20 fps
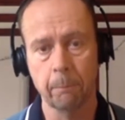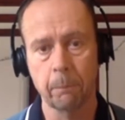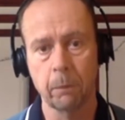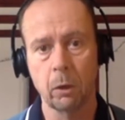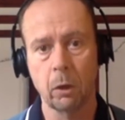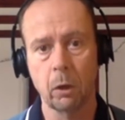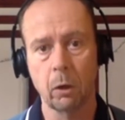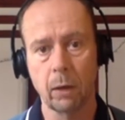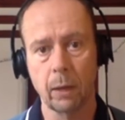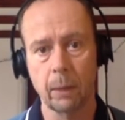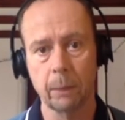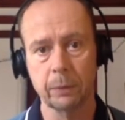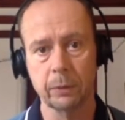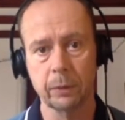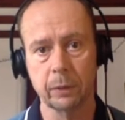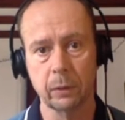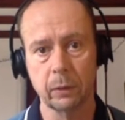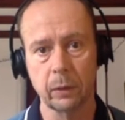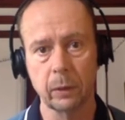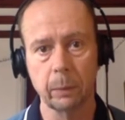are
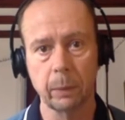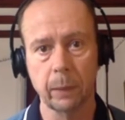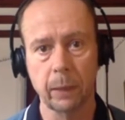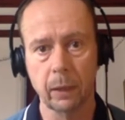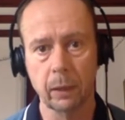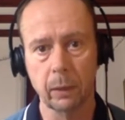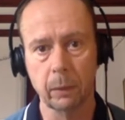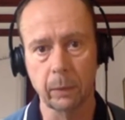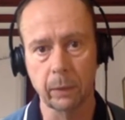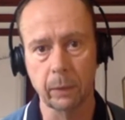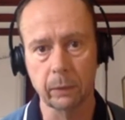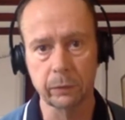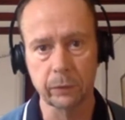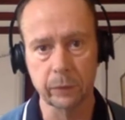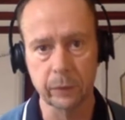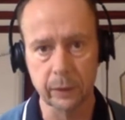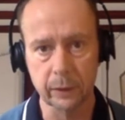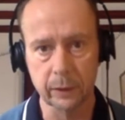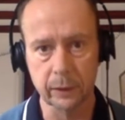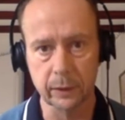absolutely paramount for
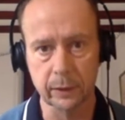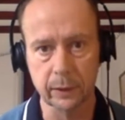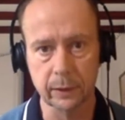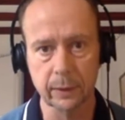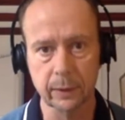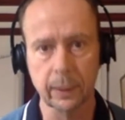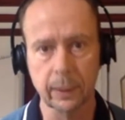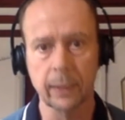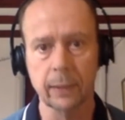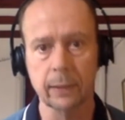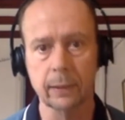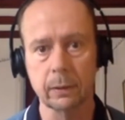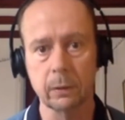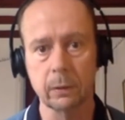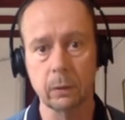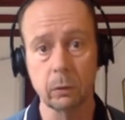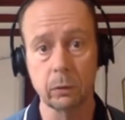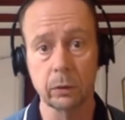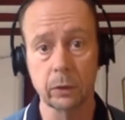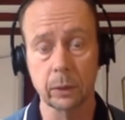the success,
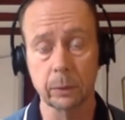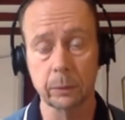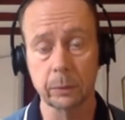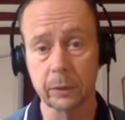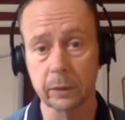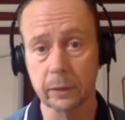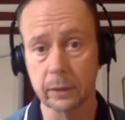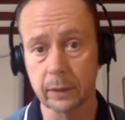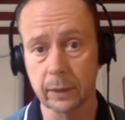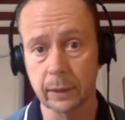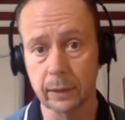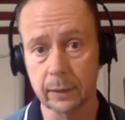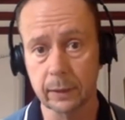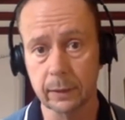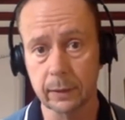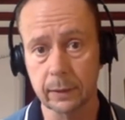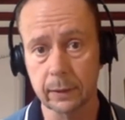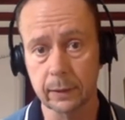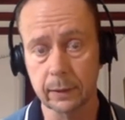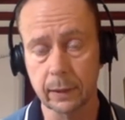long-term success and
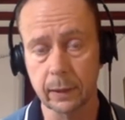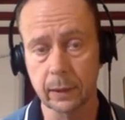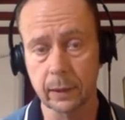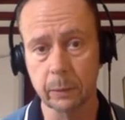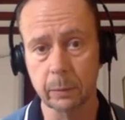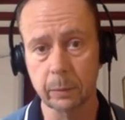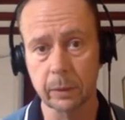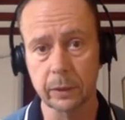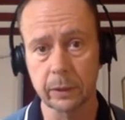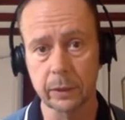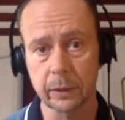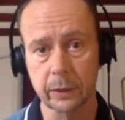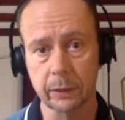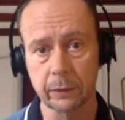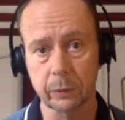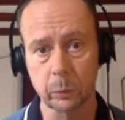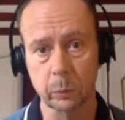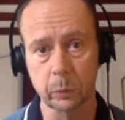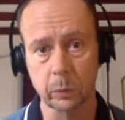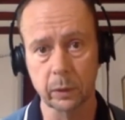sustainability of
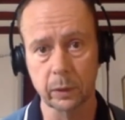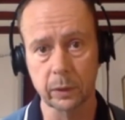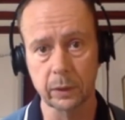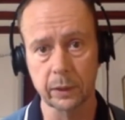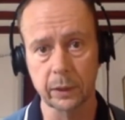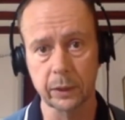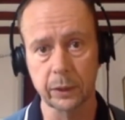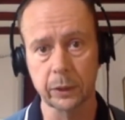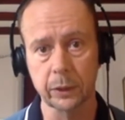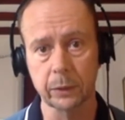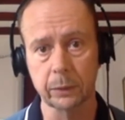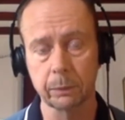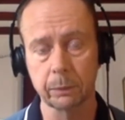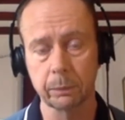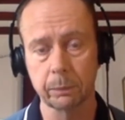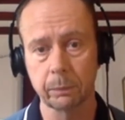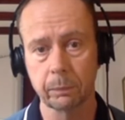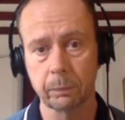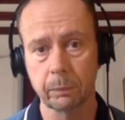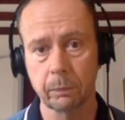an organization.
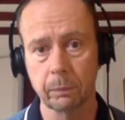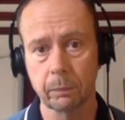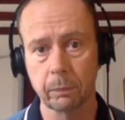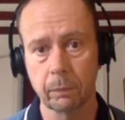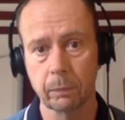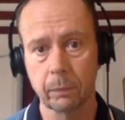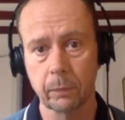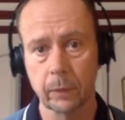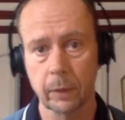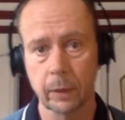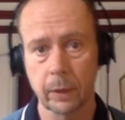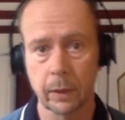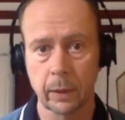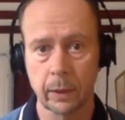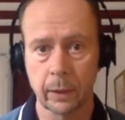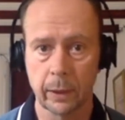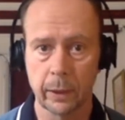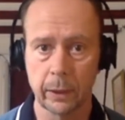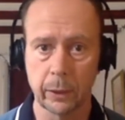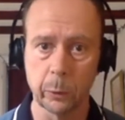
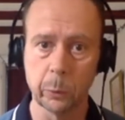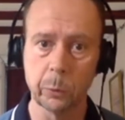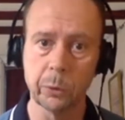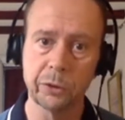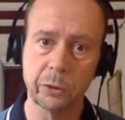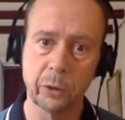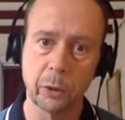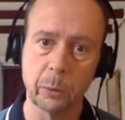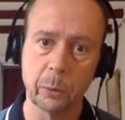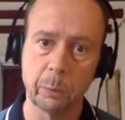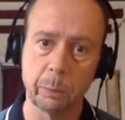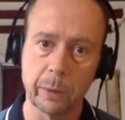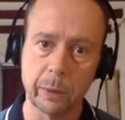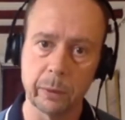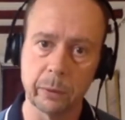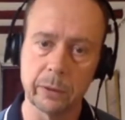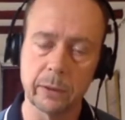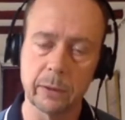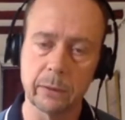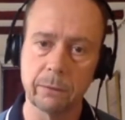It also
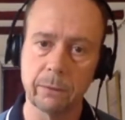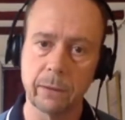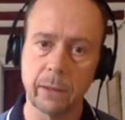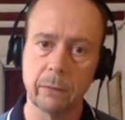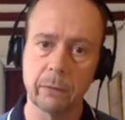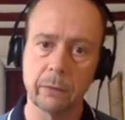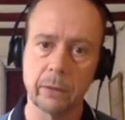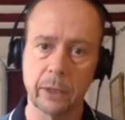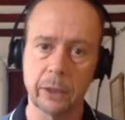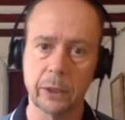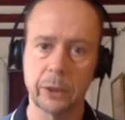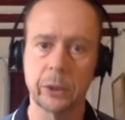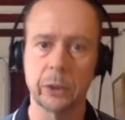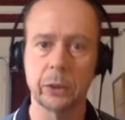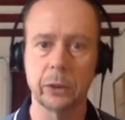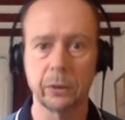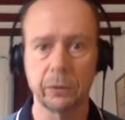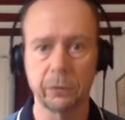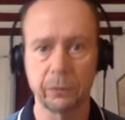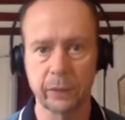builds the
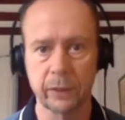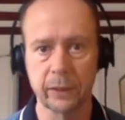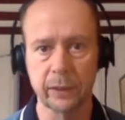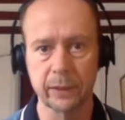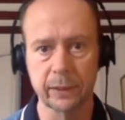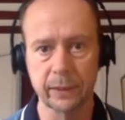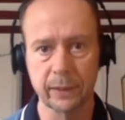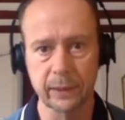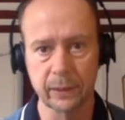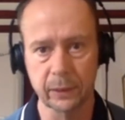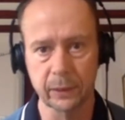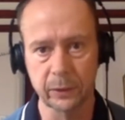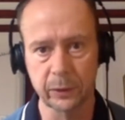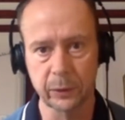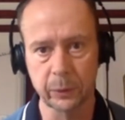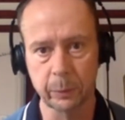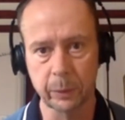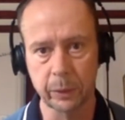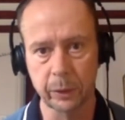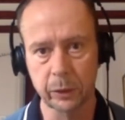foundation of this thing that
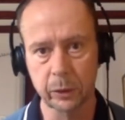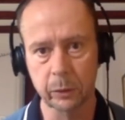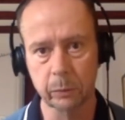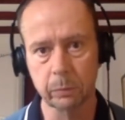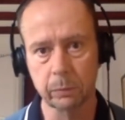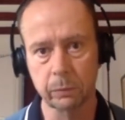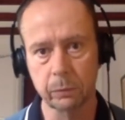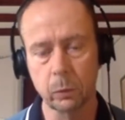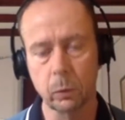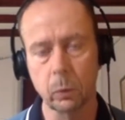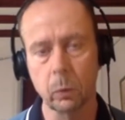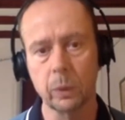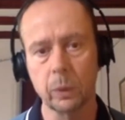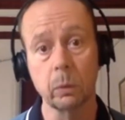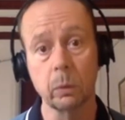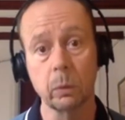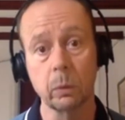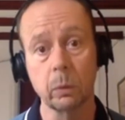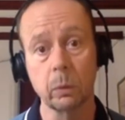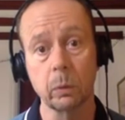you mentioned before,
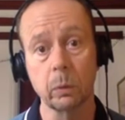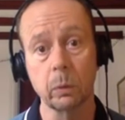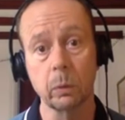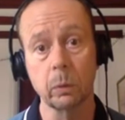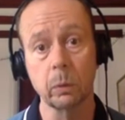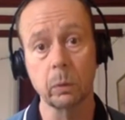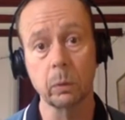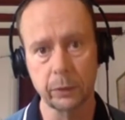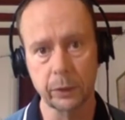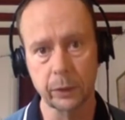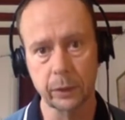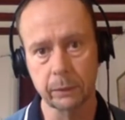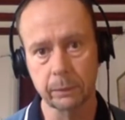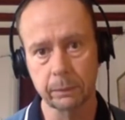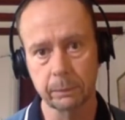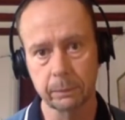which we call culture.